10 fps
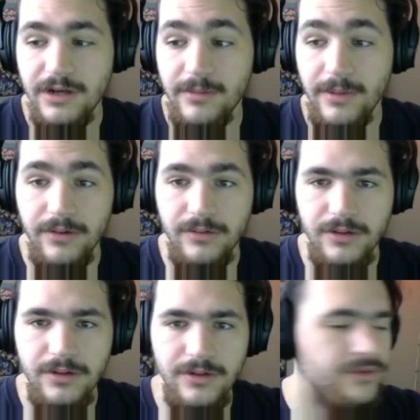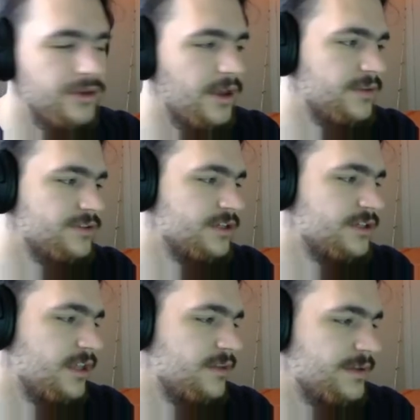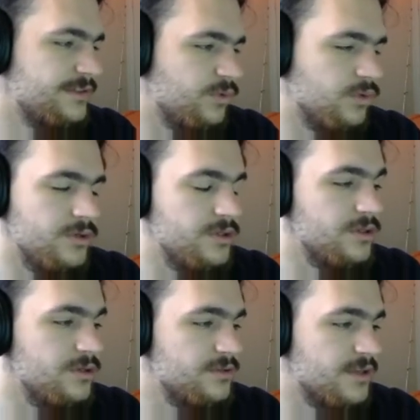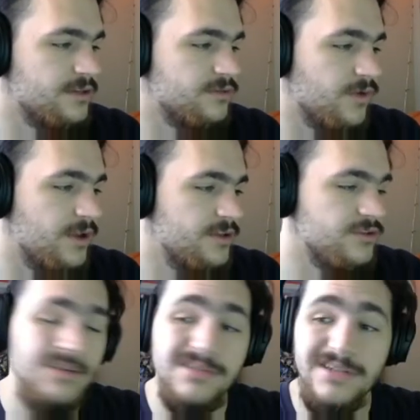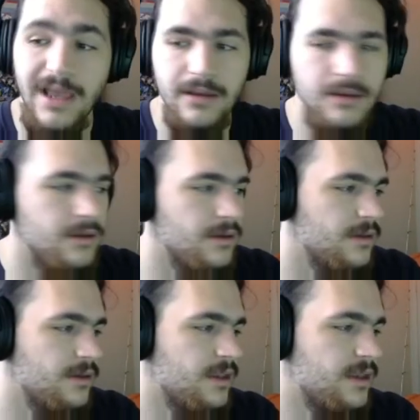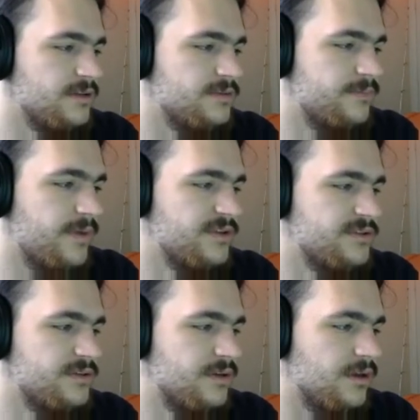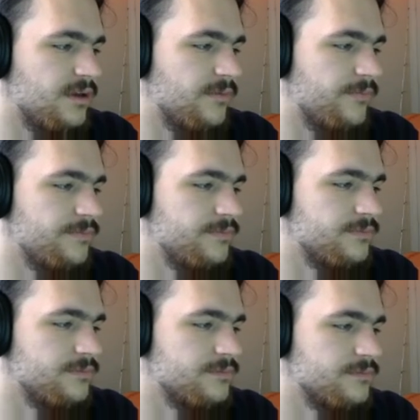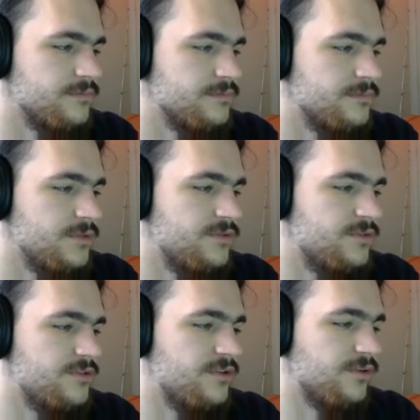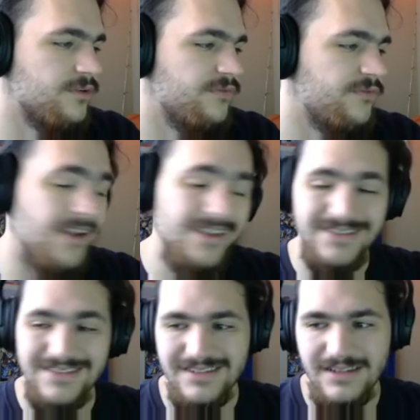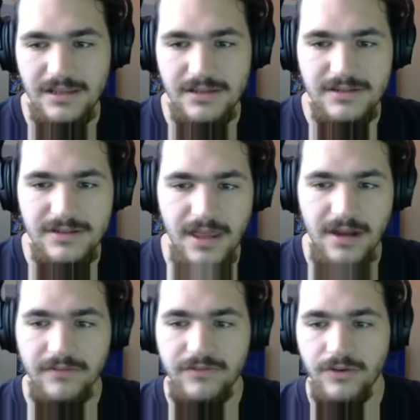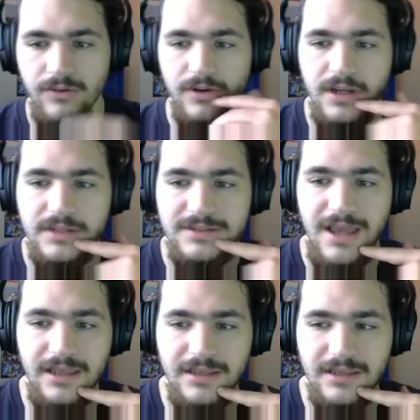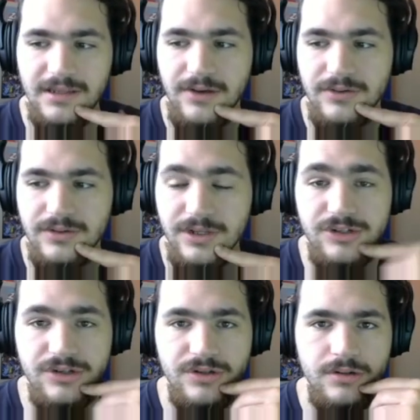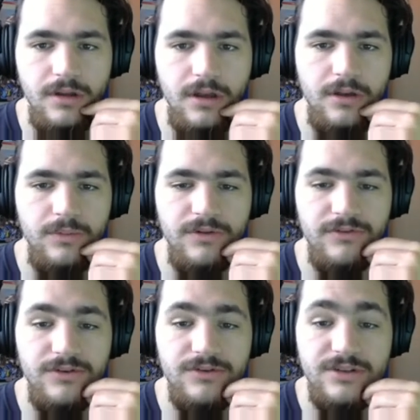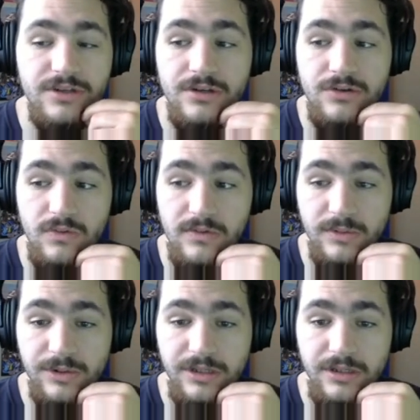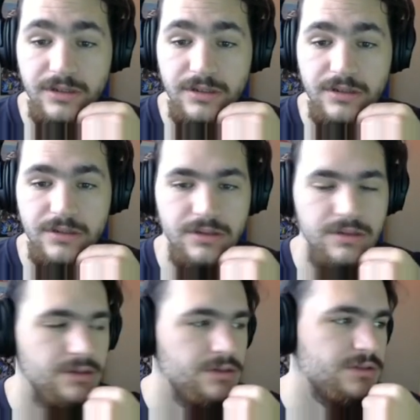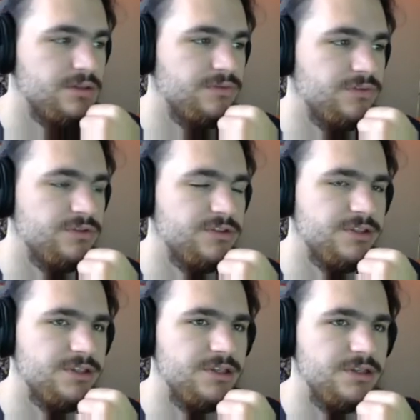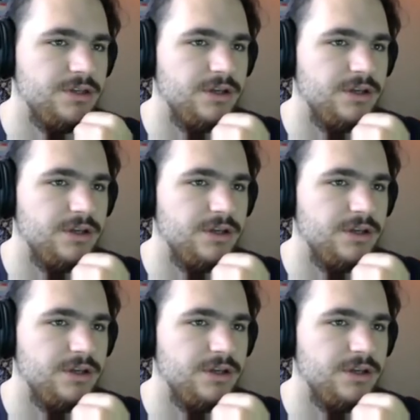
about earlier. If you have the Gigantamax form, you can use that to raise your attack, and it's based uses your defense instead of your attack in calculation whenever you're using it normally. So if you're using the